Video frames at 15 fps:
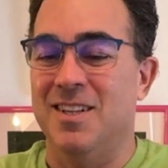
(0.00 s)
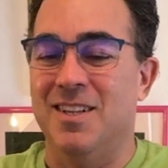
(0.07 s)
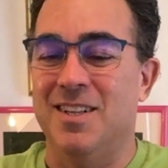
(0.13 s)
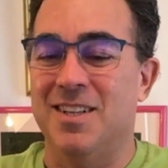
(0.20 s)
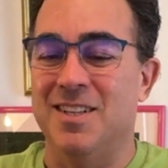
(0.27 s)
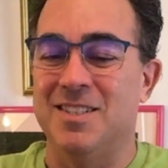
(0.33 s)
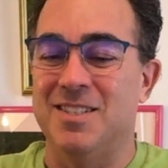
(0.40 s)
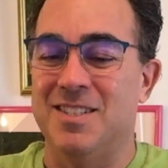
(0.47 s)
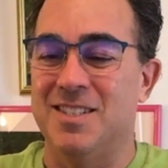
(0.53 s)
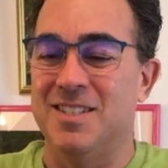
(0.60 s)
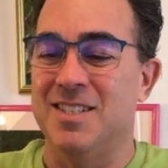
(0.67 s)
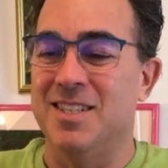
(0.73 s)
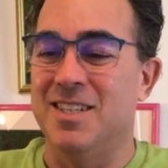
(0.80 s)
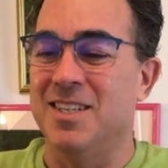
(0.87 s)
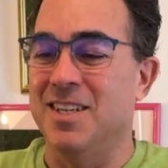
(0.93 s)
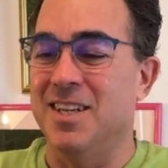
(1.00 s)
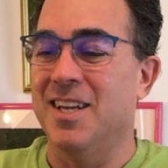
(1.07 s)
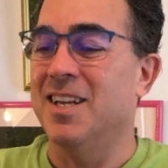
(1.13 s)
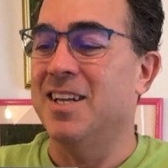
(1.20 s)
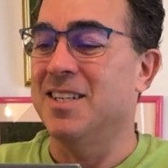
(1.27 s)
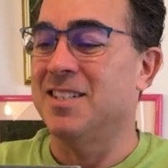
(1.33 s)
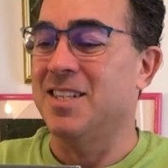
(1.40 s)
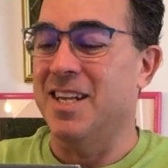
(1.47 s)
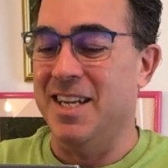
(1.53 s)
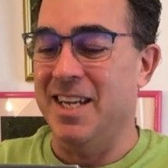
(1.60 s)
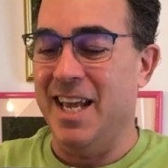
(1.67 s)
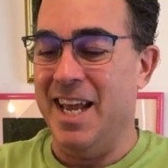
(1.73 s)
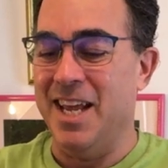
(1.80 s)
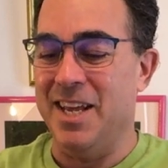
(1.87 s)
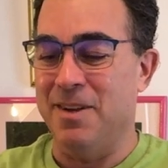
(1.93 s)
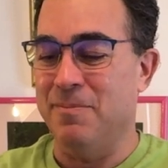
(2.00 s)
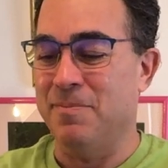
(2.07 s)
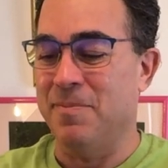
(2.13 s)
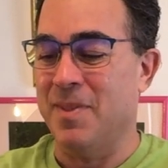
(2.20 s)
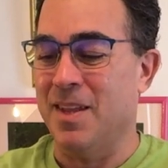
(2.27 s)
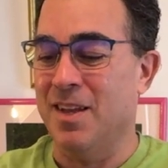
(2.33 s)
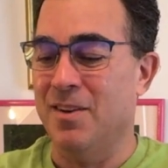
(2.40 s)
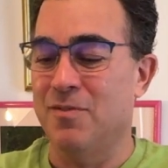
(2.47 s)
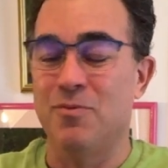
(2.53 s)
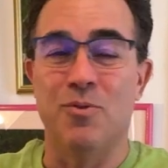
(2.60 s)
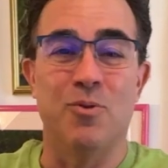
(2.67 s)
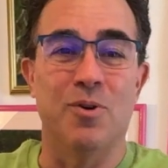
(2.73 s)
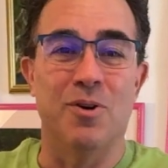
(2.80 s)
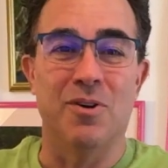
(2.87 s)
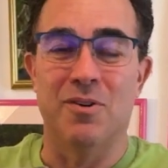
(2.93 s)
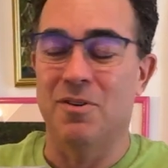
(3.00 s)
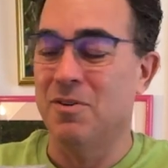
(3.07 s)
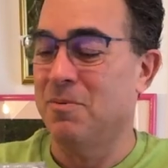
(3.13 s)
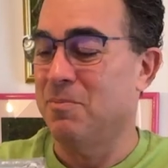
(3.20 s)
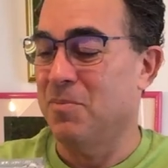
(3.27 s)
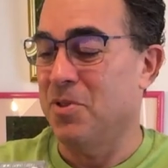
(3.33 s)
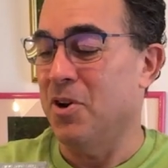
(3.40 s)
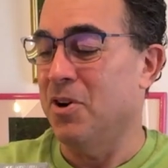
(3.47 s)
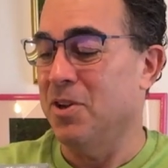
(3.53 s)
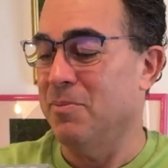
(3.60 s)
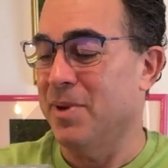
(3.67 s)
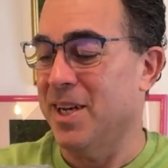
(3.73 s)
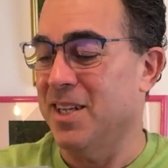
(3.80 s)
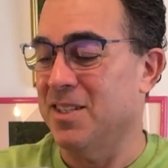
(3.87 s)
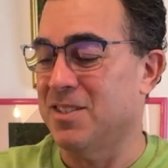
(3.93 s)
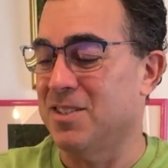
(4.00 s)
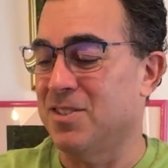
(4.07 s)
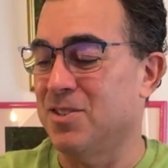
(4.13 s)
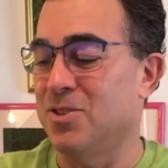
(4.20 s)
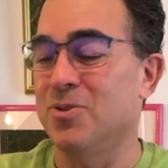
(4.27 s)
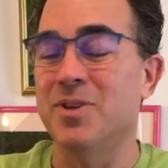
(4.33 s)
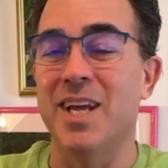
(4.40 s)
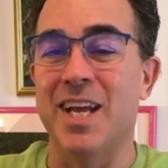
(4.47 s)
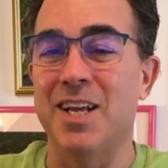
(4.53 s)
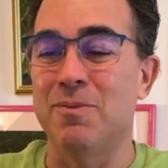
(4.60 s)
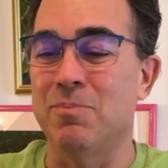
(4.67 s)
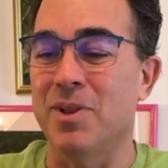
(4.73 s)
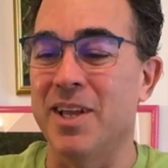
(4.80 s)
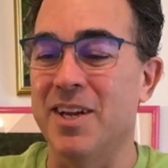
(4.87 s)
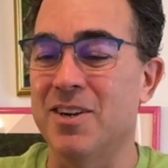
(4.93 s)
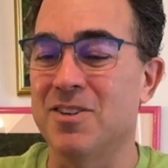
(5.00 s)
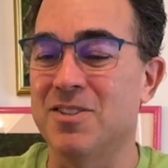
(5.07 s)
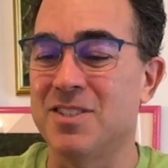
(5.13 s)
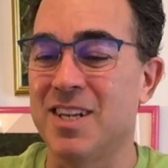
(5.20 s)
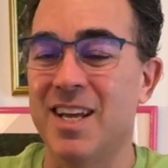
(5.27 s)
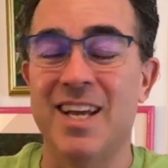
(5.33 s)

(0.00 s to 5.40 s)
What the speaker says: Let's see. It is a game for 30 minutes, 2 to 8 players,